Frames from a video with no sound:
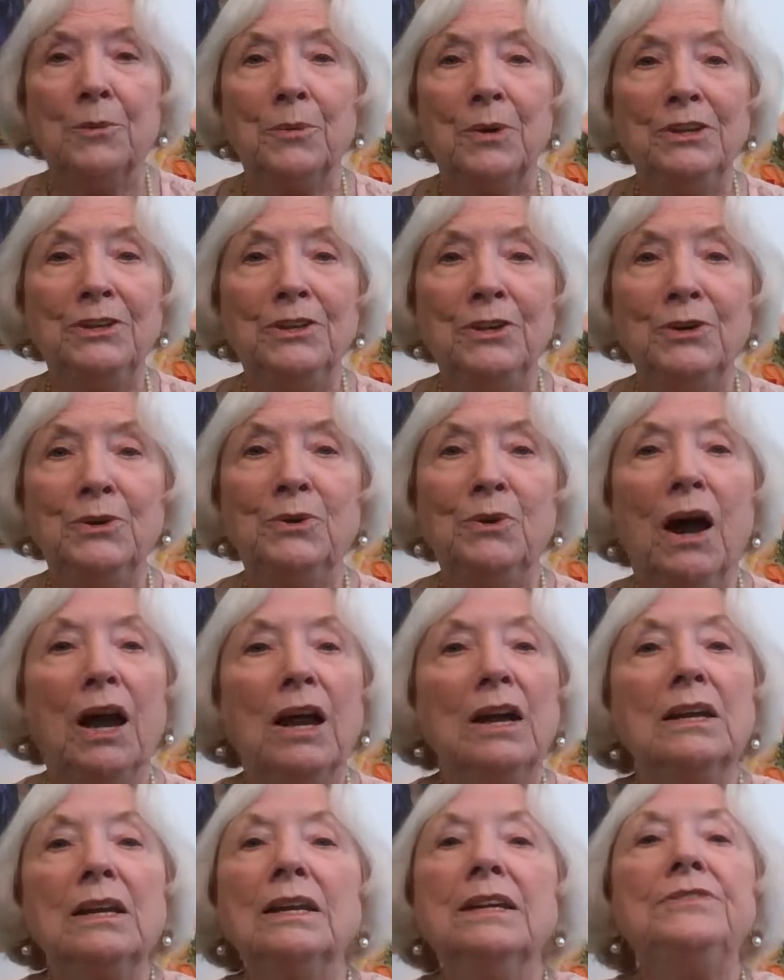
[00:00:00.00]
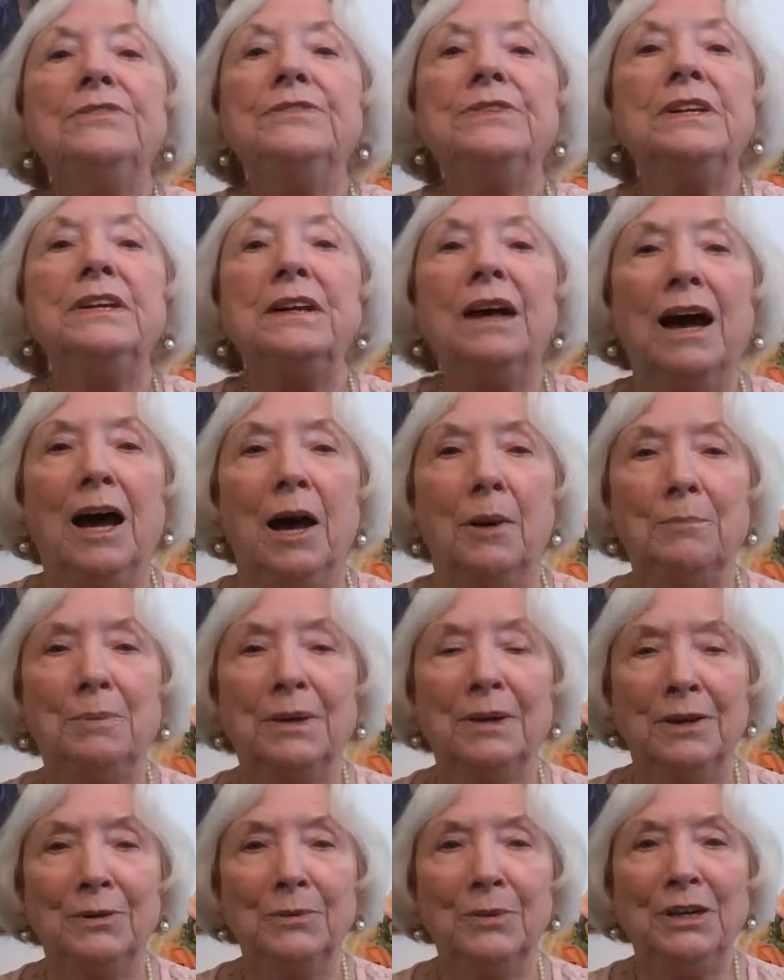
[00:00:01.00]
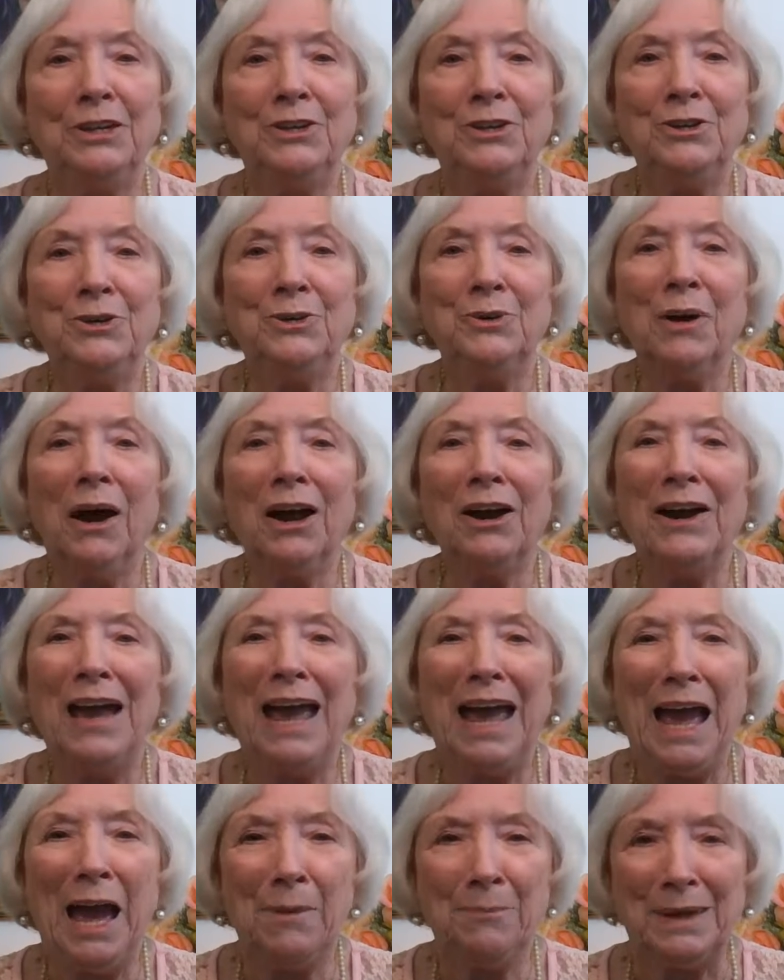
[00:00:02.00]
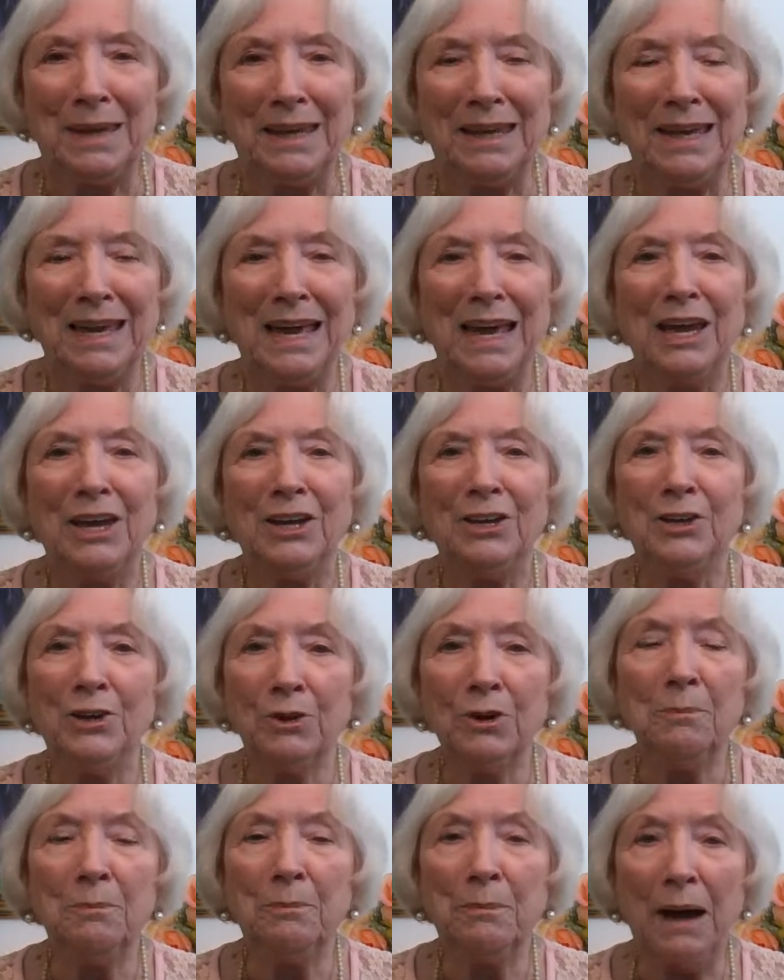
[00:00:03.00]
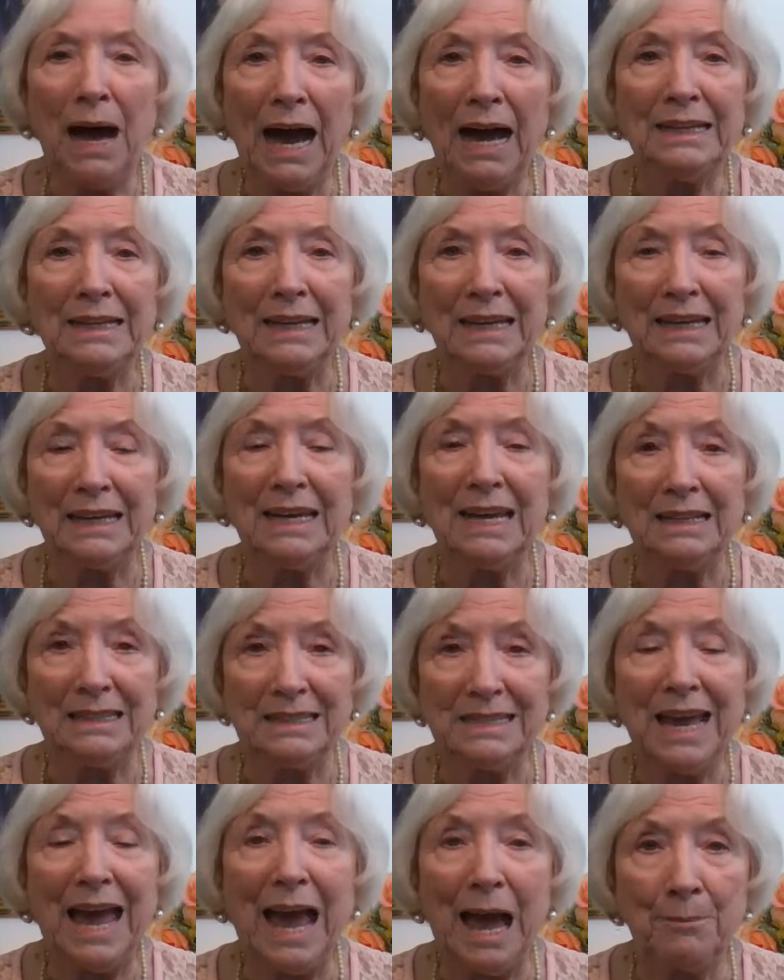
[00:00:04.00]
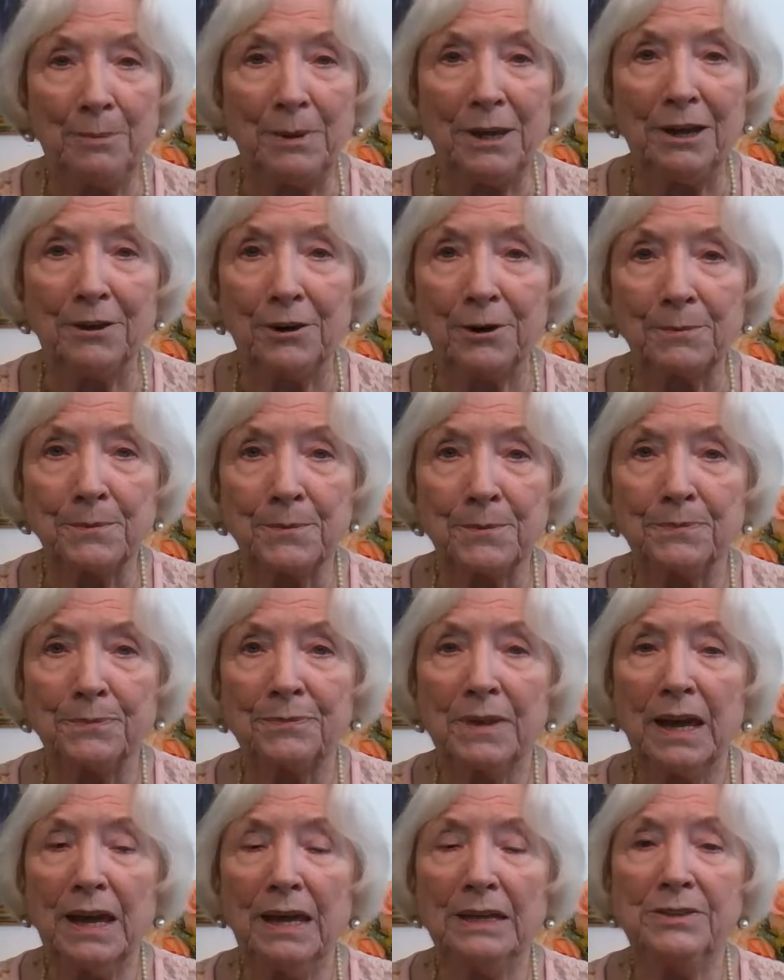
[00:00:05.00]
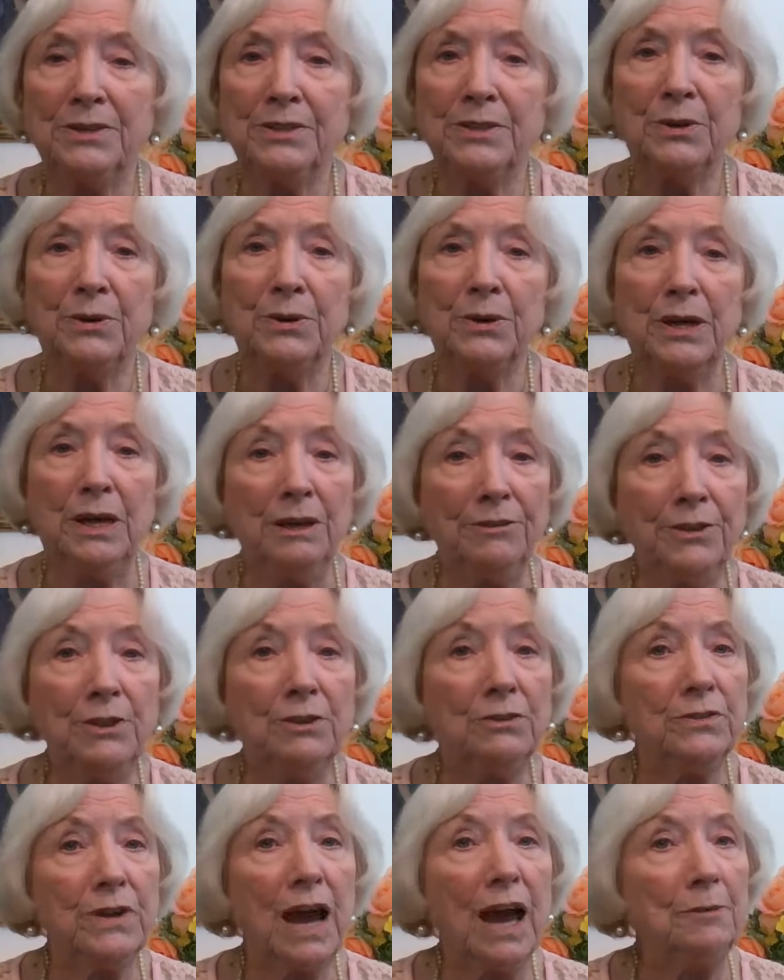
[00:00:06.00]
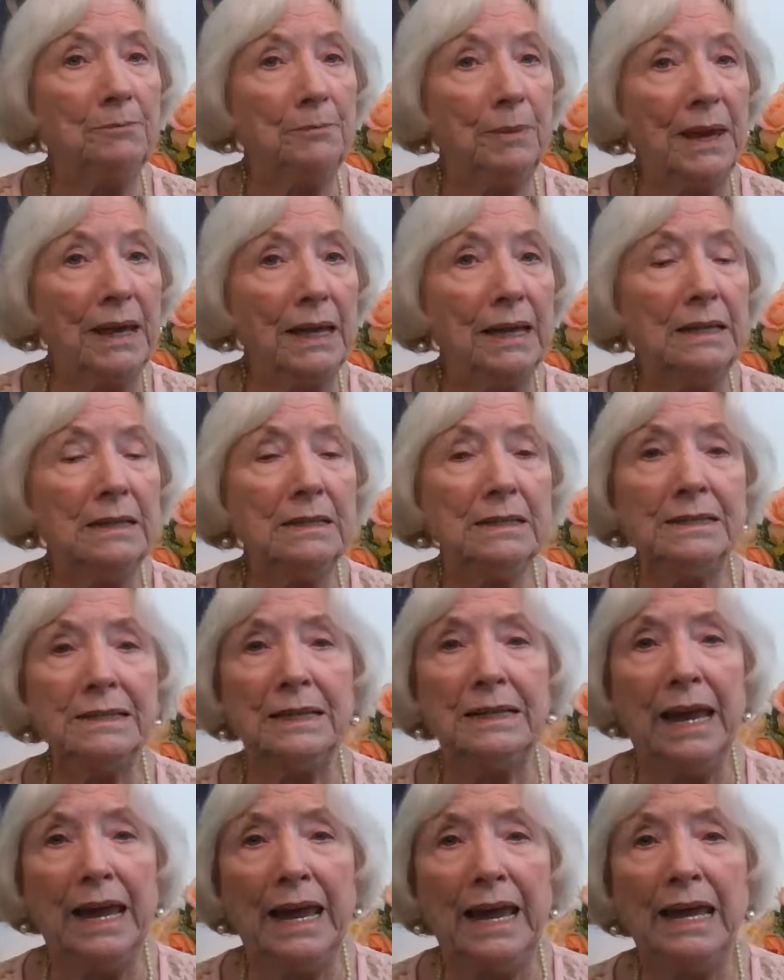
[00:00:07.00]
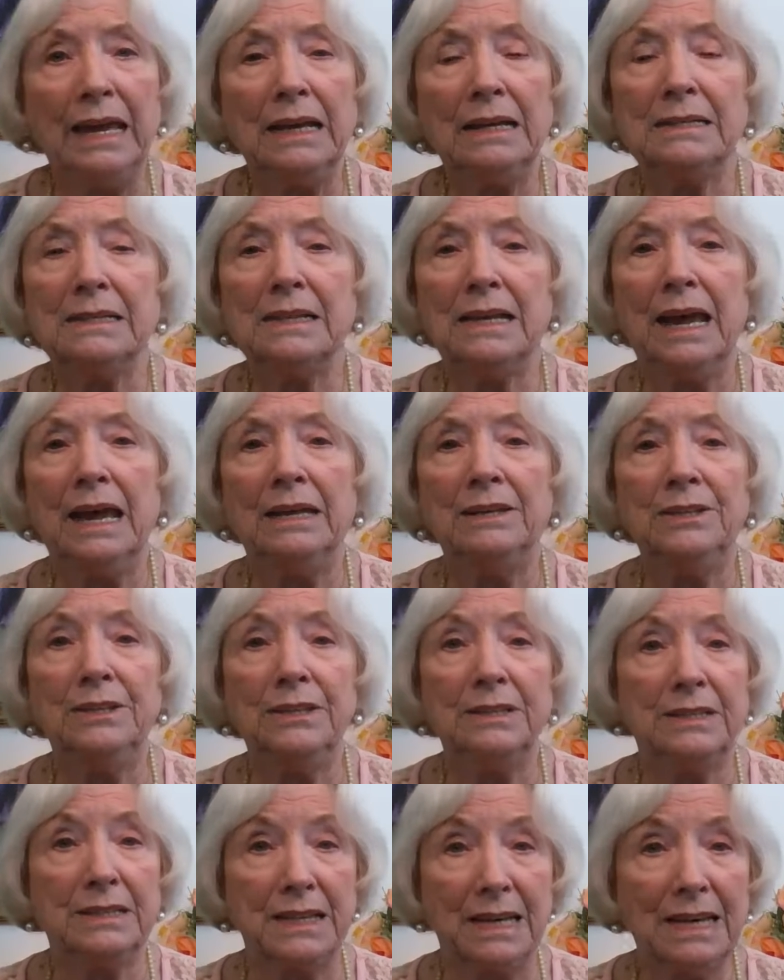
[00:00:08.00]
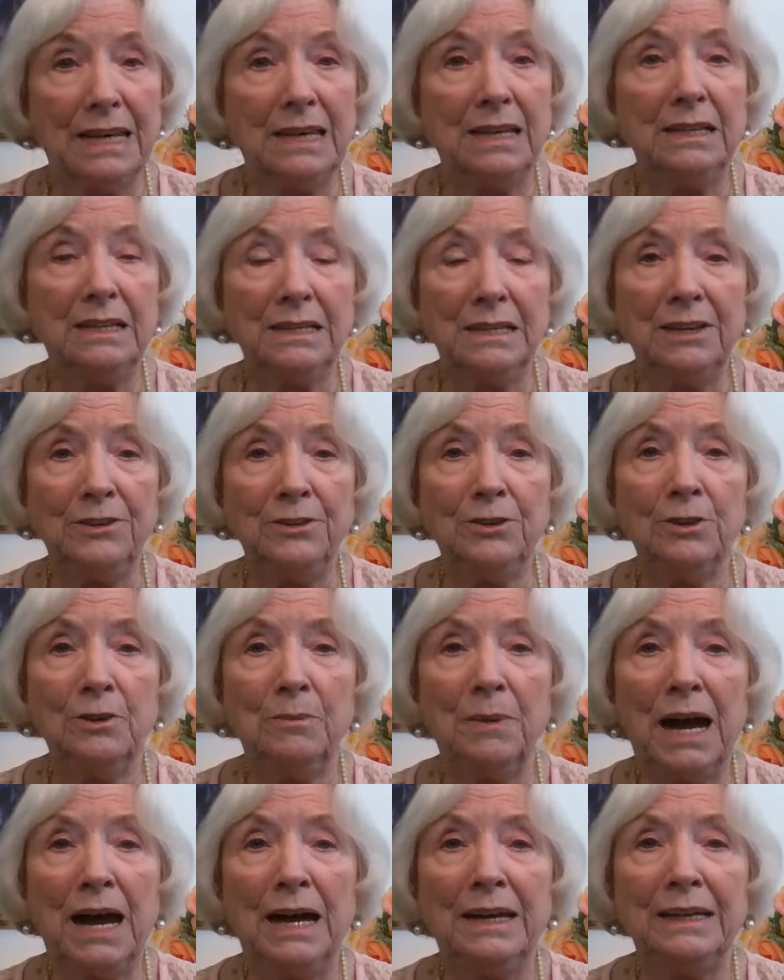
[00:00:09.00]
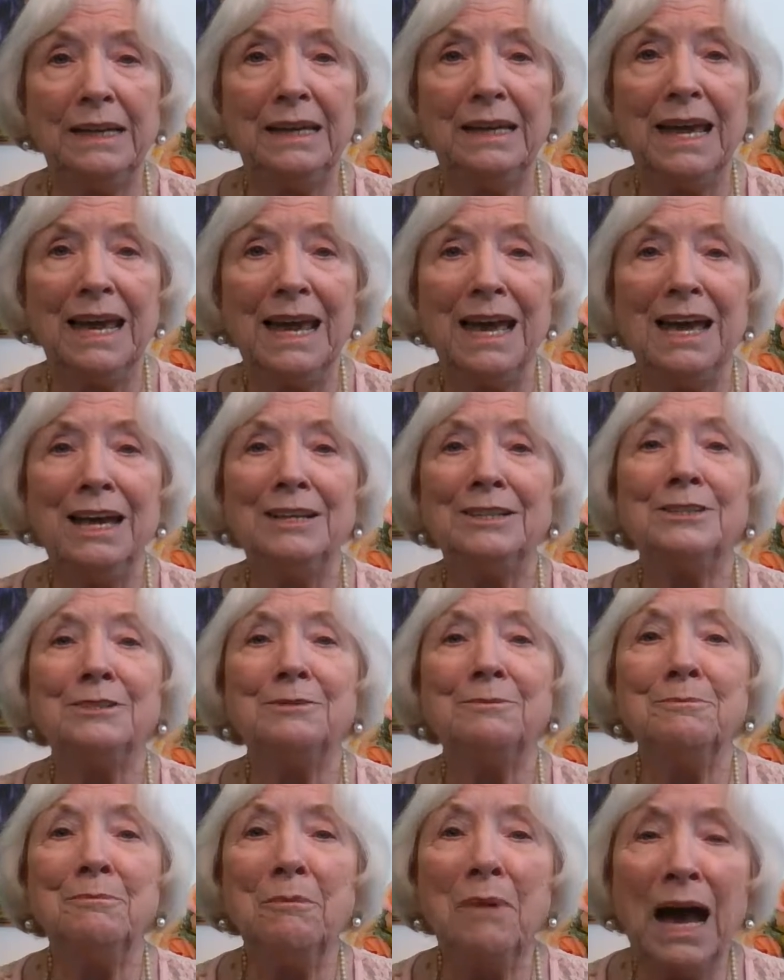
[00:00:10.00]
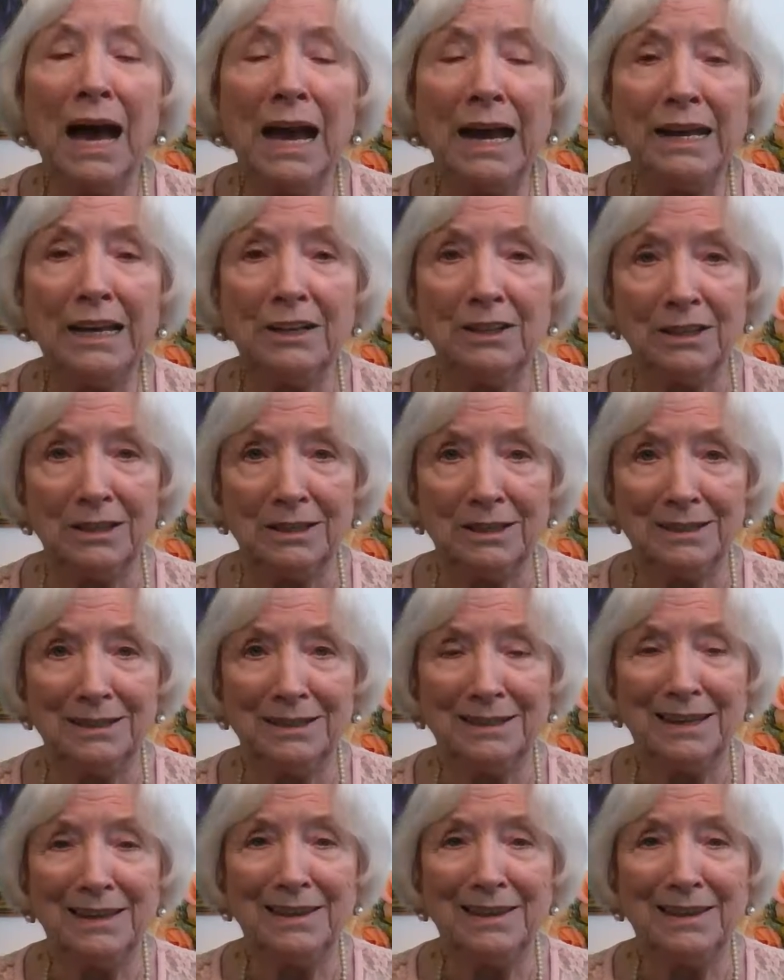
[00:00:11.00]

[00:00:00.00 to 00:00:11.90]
When you are lifted up, when you are happy, your body gets happier. And so if you've got pains and aches and dis-ease in your body, smile.